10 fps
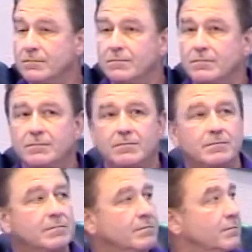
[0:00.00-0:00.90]

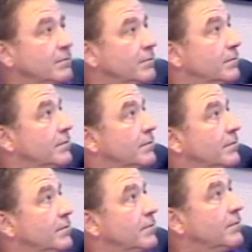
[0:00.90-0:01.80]

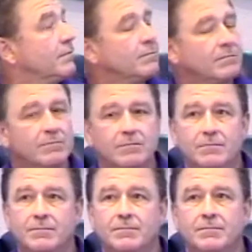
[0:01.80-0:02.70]

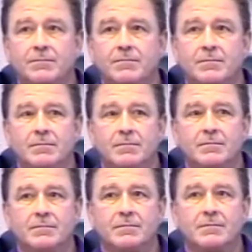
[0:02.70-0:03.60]

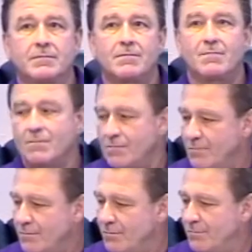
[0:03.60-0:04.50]

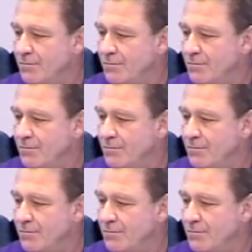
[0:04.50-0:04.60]
(silence)